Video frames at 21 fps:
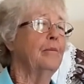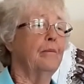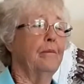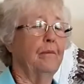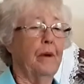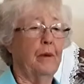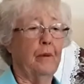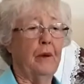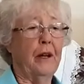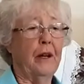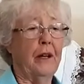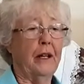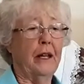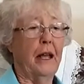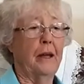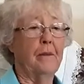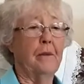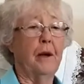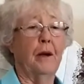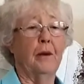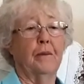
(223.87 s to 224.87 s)
But when I
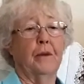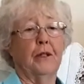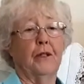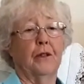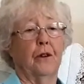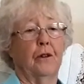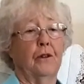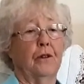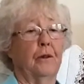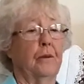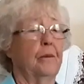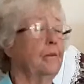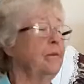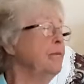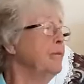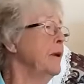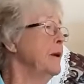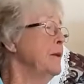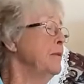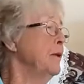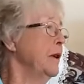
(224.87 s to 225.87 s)
came home and told them
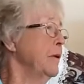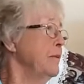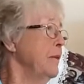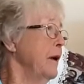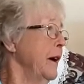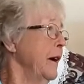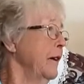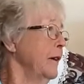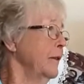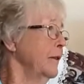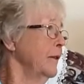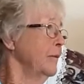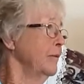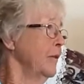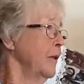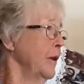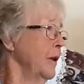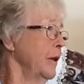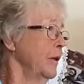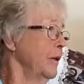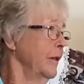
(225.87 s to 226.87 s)
people about
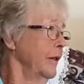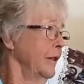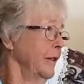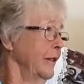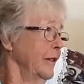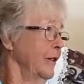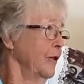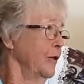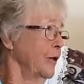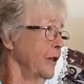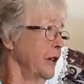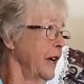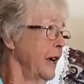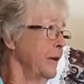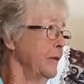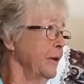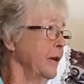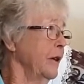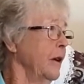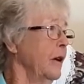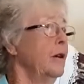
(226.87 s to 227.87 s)
my log
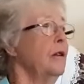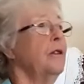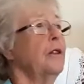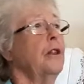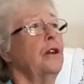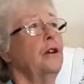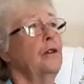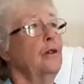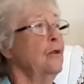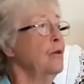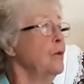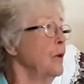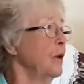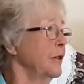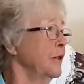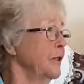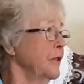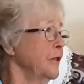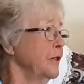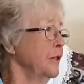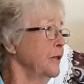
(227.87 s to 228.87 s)
cabin, they all
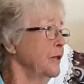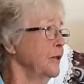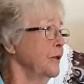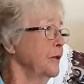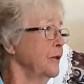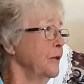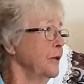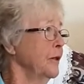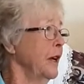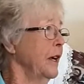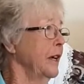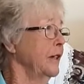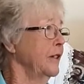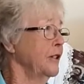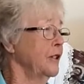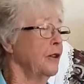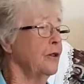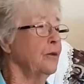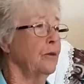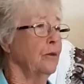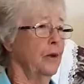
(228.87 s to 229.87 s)
wanted to do that.
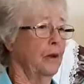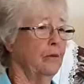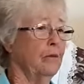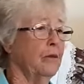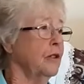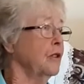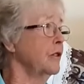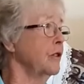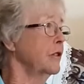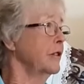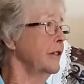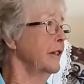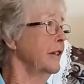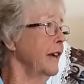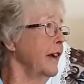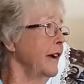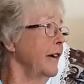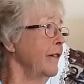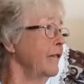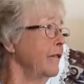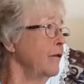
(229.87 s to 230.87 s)
So we were just going to
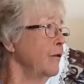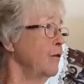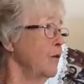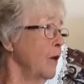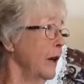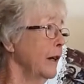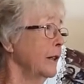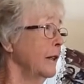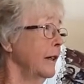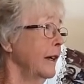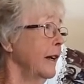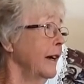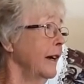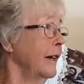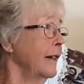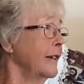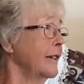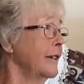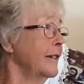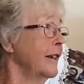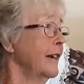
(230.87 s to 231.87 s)
have one
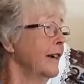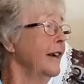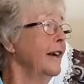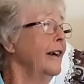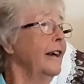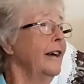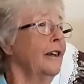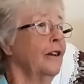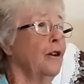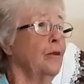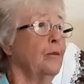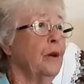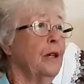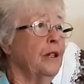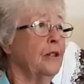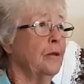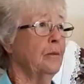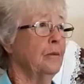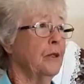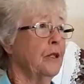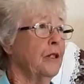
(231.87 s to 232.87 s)
class. And I went
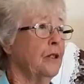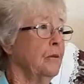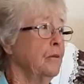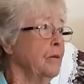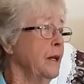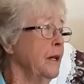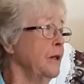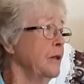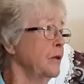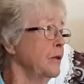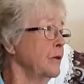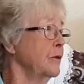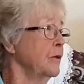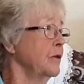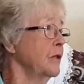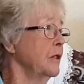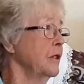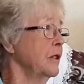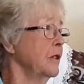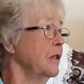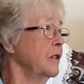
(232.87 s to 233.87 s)
to Mr. Menzel's
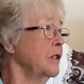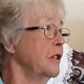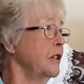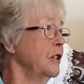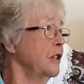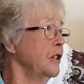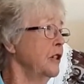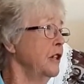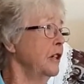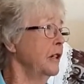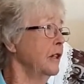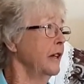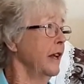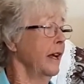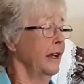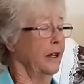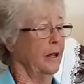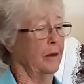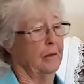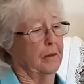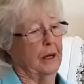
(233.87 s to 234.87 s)
in the city and had
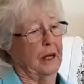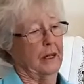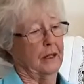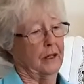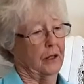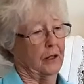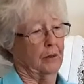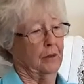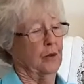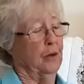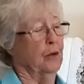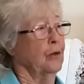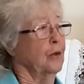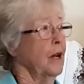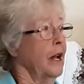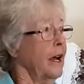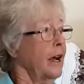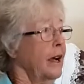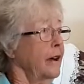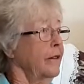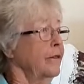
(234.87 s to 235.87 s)
him cut some
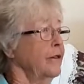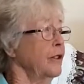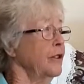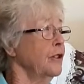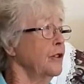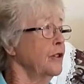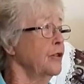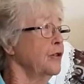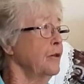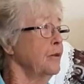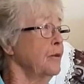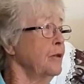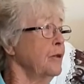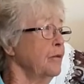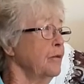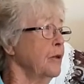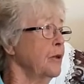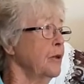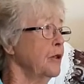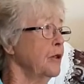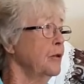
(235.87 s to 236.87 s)
2.5-inch strips
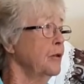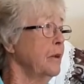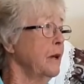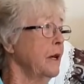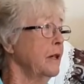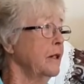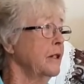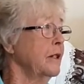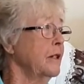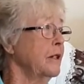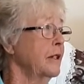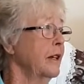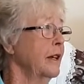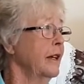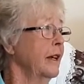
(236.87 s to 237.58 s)
of perspex.